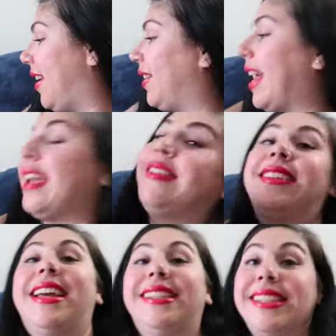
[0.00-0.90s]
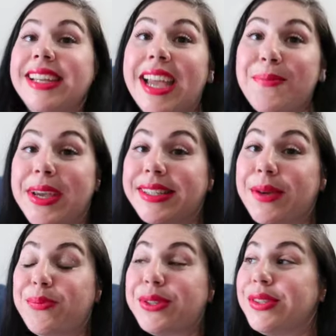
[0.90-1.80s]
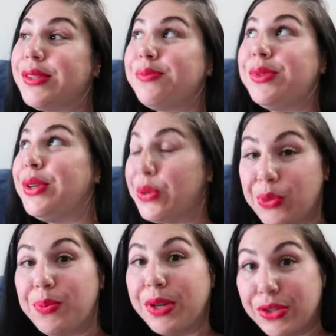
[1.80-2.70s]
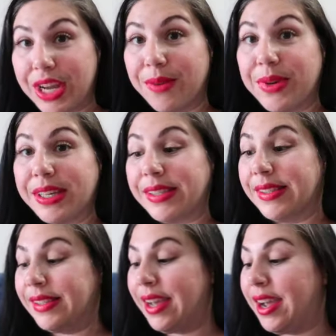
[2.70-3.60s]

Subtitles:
Okay, the next thing I picked up was some new pajamas.